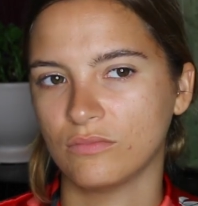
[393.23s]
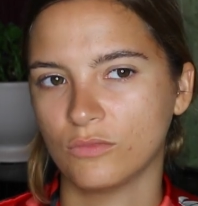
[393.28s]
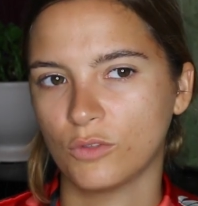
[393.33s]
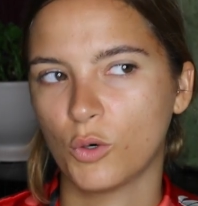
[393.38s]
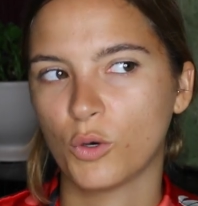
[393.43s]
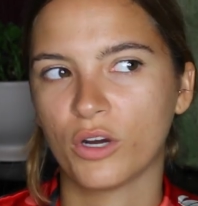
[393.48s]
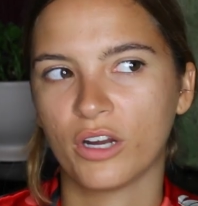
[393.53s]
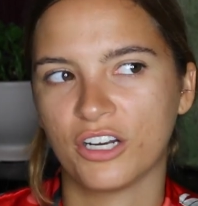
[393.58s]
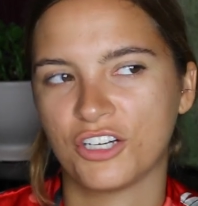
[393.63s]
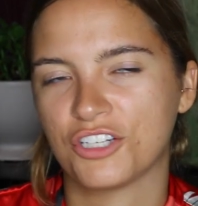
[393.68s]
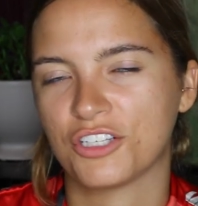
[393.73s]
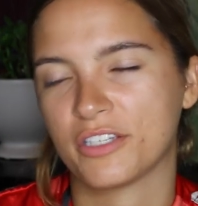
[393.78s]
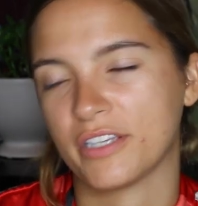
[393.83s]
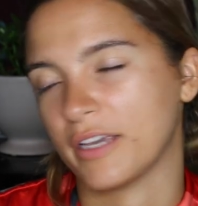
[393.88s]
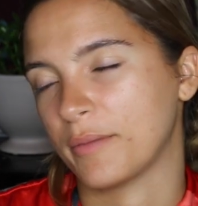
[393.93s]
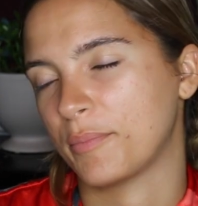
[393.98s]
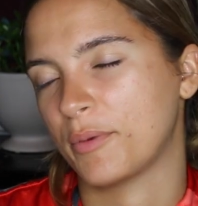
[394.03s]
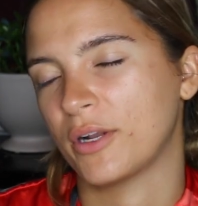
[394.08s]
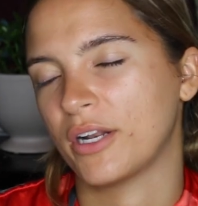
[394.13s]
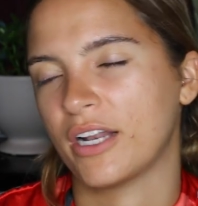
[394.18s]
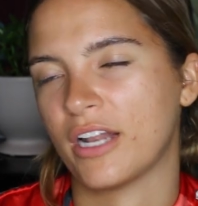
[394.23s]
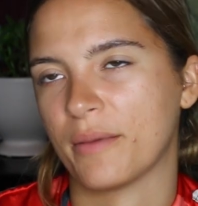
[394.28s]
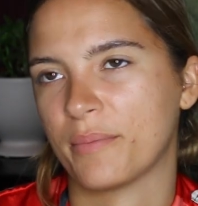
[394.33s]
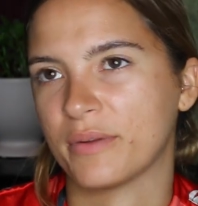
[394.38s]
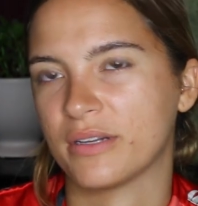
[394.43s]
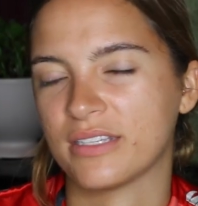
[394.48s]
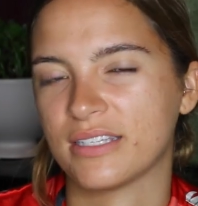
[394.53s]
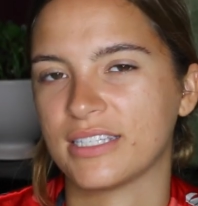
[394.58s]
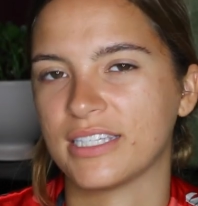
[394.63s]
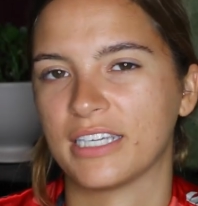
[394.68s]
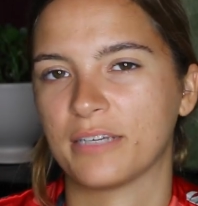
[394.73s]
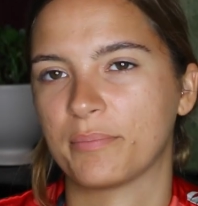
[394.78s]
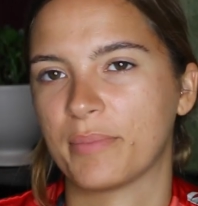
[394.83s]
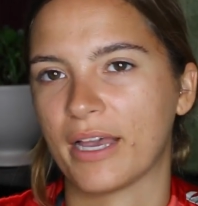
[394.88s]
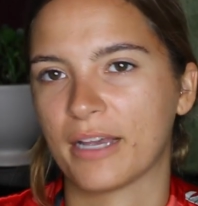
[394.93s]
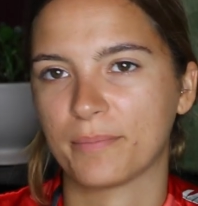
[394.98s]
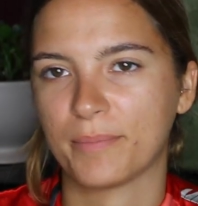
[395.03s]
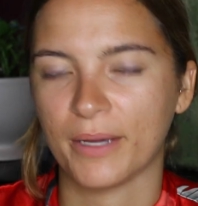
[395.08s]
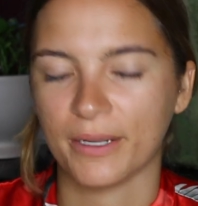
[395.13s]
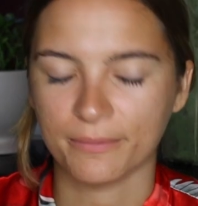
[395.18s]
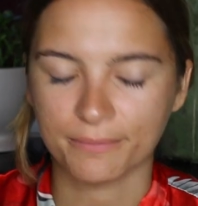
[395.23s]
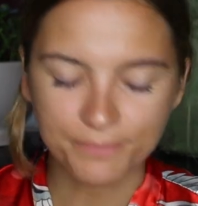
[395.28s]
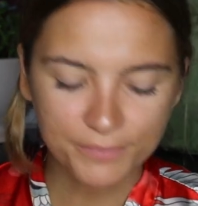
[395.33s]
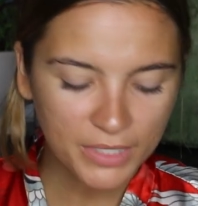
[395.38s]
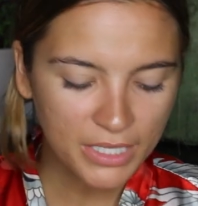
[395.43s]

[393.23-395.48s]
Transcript: or I just like put it up in a slick back bun.